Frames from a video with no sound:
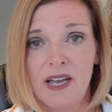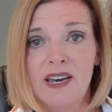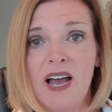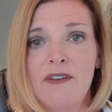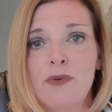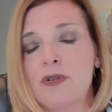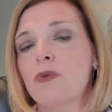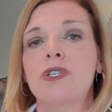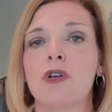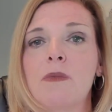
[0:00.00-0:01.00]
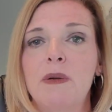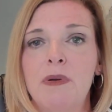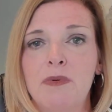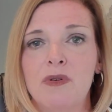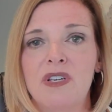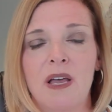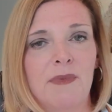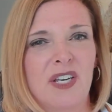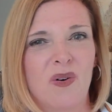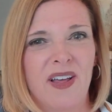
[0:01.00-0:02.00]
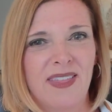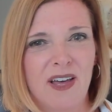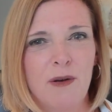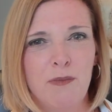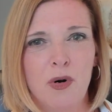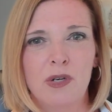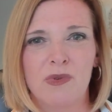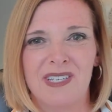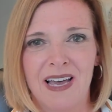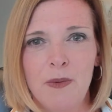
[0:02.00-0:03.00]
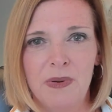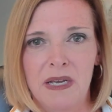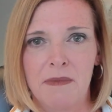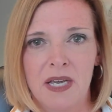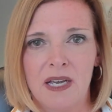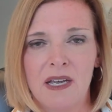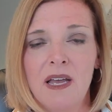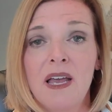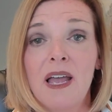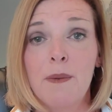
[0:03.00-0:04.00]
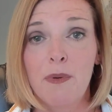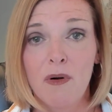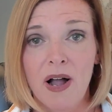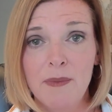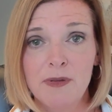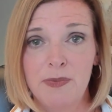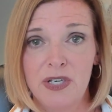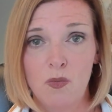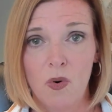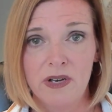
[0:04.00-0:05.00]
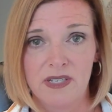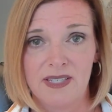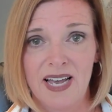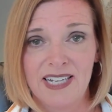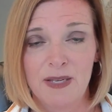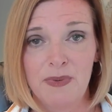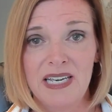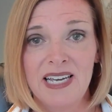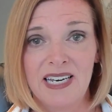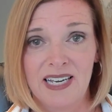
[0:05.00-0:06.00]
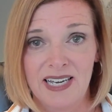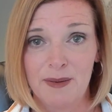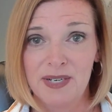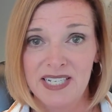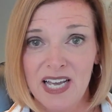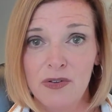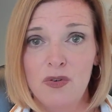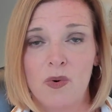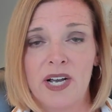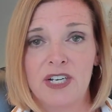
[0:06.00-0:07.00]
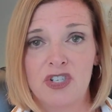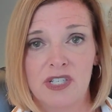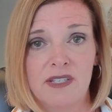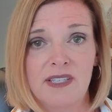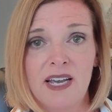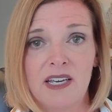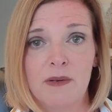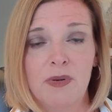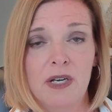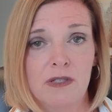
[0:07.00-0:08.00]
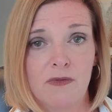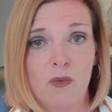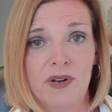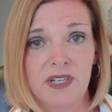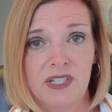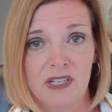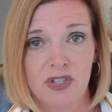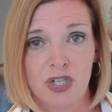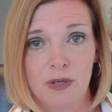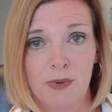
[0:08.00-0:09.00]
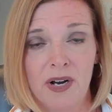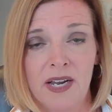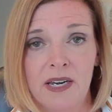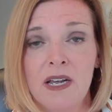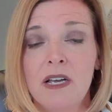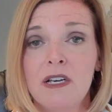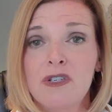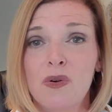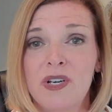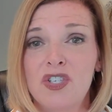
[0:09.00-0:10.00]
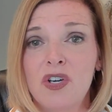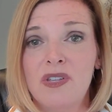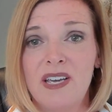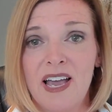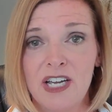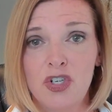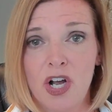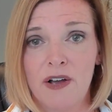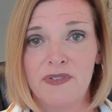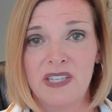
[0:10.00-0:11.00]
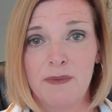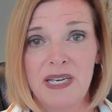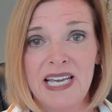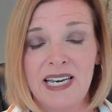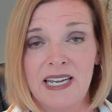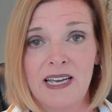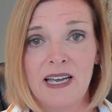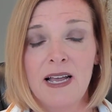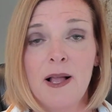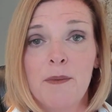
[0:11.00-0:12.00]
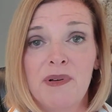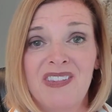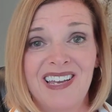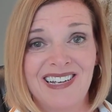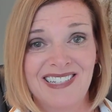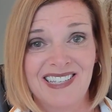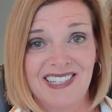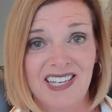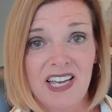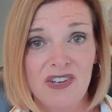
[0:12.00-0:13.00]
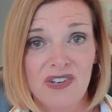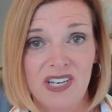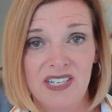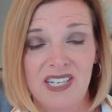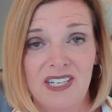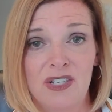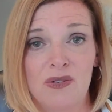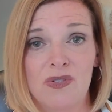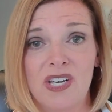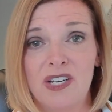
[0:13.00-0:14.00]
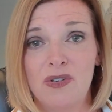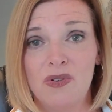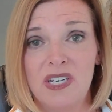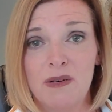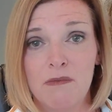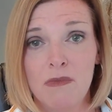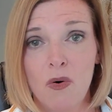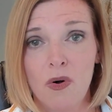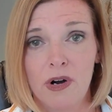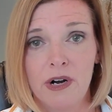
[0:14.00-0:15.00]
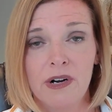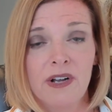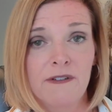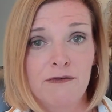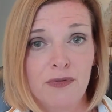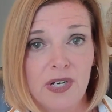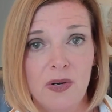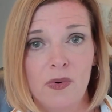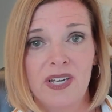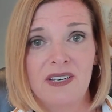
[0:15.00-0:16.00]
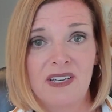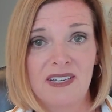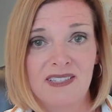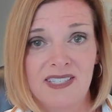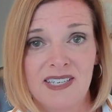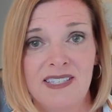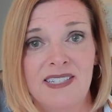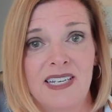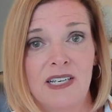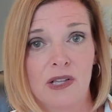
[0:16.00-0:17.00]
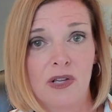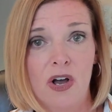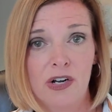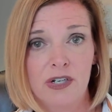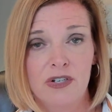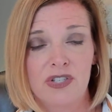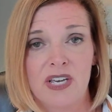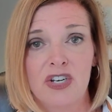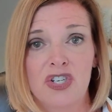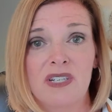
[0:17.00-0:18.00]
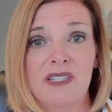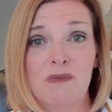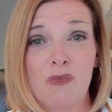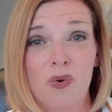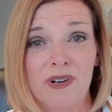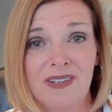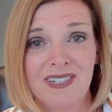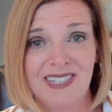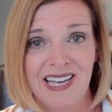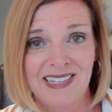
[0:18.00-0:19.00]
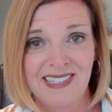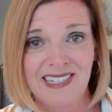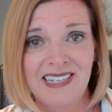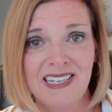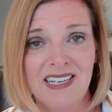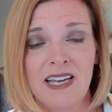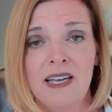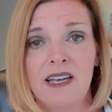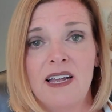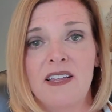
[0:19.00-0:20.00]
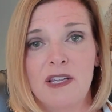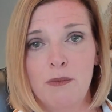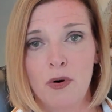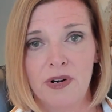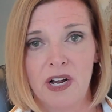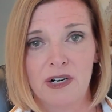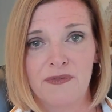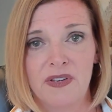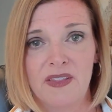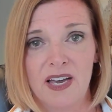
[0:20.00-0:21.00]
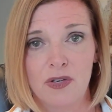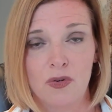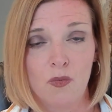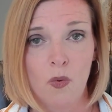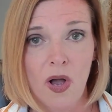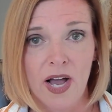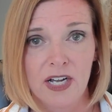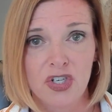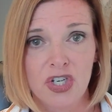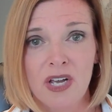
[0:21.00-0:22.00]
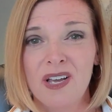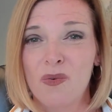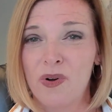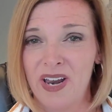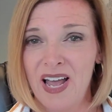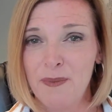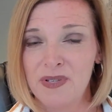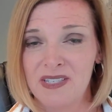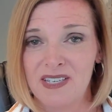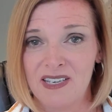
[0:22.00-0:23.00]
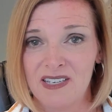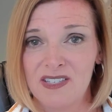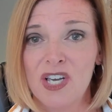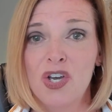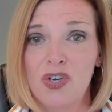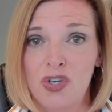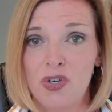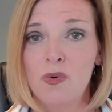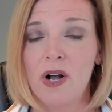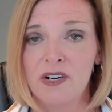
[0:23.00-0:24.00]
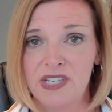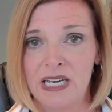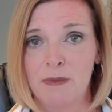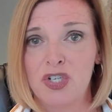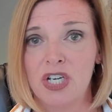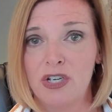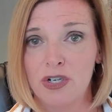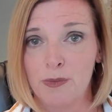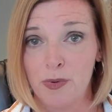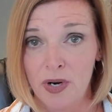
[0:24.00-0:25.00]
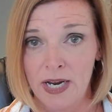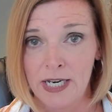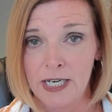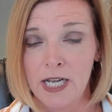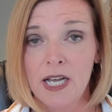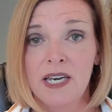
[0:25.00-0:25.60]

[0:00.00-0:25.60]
And I've worked with so many people who tell me, you know, I thought porn was helping me. It probably was at the beginning. And I'm going to tell you why in just a second, because of what it does to your brain. So it took the edge off in the beginning. But then as the cycle continues and you need more frequent, consistent, longer sessions, more intensity in the pornography that you watch, what happens is you are damaging your brain.